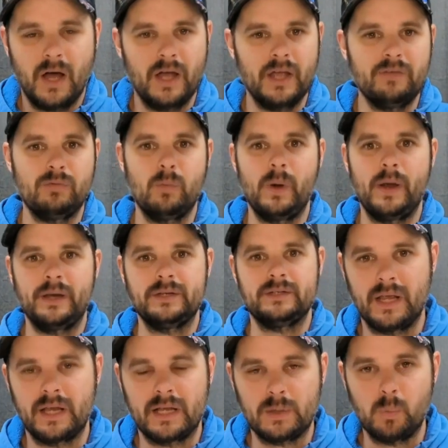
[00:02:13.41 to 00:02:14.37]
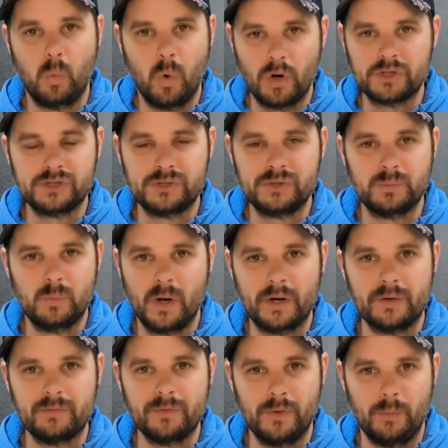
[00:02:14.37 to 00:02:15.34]
I even went and washed
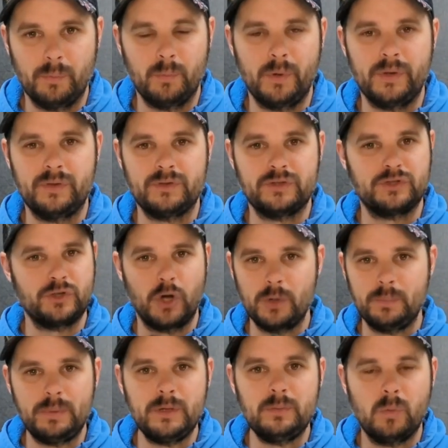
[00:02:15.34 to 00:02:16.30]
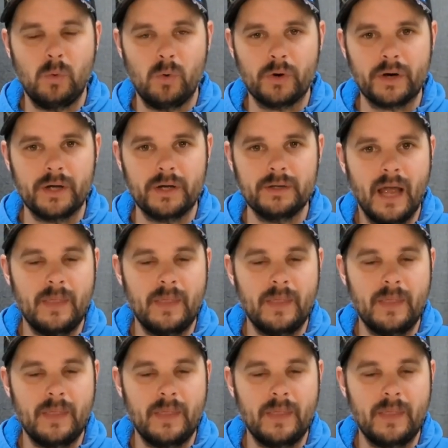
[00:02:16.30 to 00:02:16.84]
one of them with soapy water,